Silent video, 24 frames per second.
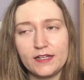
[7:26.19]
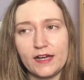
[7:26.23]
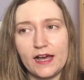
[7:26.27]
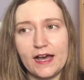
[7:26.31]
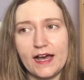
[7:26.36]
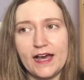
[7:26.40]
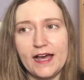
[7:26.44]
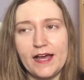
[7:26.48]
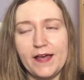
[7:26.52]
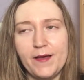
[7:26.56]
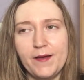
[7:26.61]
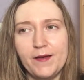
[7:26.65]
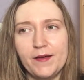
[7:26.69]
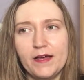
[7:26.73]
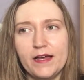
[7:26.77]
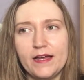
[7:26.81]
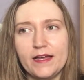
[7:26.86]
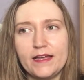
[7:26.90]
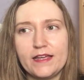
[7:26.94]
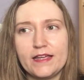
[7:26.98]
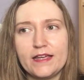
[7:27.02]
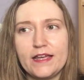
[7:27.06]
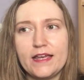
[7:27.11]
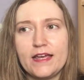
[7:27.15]
Uh,
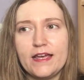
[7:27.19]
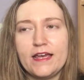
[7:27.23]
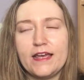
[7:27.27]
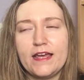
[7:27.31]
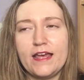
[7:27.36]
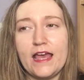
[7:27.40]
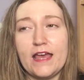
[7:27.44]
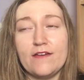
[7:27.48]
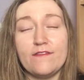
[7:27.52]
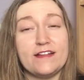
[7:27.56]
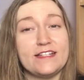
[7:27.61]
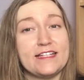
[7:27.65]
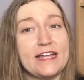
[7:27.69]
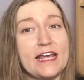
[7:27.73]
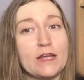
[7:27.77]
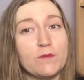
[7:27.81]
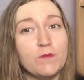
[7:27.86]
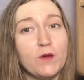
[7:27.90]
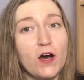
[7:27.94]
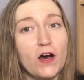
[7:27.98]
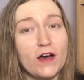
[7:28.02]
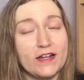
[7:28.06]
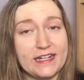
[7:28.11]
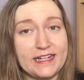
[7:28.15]
if I take
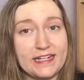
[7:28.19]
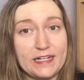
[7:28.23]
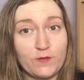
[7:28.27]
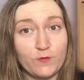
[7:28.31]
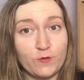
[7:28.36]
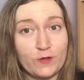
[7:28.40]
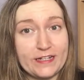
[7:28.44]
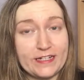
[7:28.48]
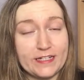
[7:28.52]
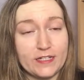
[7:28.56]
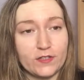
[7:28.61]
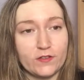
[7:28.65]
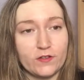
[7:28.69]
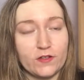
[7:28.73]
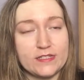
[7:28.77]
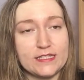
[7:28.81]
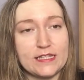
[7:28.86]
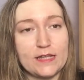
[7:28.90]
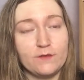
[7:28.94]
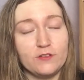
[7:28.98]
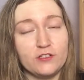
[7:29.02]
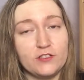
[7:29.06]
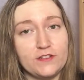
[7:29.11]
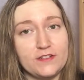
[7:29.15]
part in any readathons,
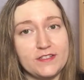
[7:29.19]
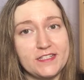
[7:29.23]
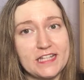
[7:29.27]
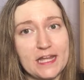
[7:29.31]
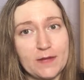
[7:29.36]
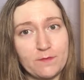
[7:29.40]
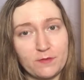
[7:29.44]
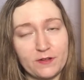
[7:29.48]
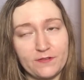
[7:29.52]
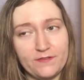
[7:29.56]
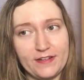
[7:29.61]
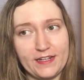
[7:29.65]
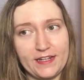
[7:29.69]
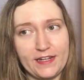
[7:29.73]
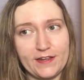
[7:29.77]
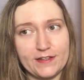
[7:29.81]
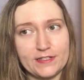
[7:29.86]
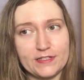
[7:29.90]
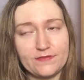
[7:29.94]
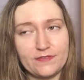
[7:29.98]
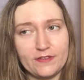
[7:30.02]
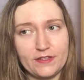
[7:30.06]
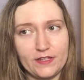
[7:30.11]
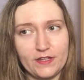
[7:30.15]
I will do separate
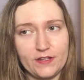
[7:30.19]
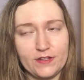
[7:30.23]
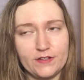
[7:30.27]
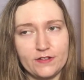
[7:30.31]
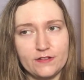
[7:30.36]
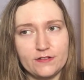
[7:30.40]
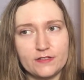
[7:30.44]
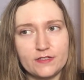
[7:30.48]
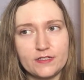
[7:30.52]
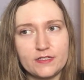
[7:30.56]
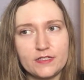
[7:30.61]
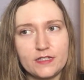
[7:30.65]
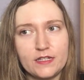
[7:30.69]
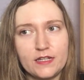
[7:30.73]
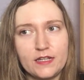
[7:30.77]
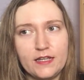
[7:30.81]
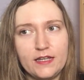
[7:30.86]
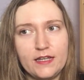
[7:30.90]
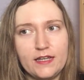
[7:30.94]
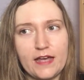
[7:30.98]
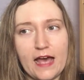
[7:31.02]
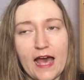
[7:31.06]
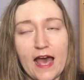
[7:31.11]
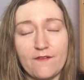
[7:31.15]
videos for those.
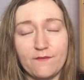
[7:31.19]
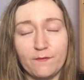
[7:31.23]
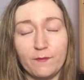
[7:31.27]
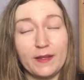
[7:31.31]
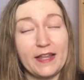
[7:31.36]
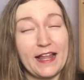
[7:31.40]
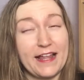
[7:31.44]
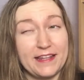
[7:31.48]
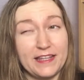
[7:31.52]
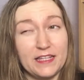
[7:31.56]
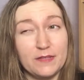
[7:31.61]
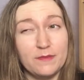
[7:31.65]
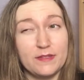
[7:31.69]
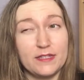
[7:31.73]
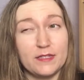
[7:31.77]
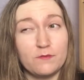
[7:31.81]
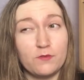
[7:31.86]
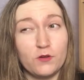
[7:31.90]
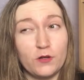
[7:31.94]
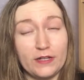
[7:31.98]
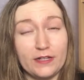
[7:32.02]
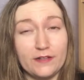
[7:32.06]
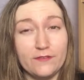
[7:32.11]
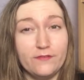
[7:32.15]
I haven't planned them at the
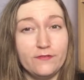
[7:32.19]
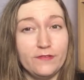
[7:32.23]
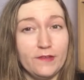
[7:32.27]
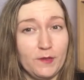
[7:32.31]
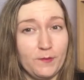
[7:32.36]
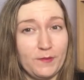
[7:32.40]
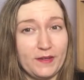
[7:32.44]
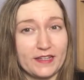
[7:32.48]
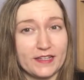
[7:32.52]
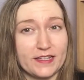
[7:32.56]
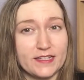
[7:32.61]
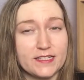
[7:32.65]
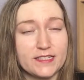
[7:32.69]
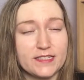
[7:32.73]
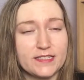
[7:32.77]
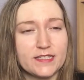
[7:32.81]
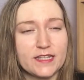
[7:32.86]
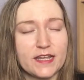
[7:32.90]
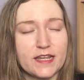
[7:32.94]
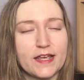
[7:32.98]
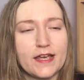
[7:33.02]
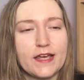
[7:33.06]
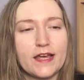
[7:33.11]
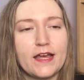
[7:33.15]
point of filming this.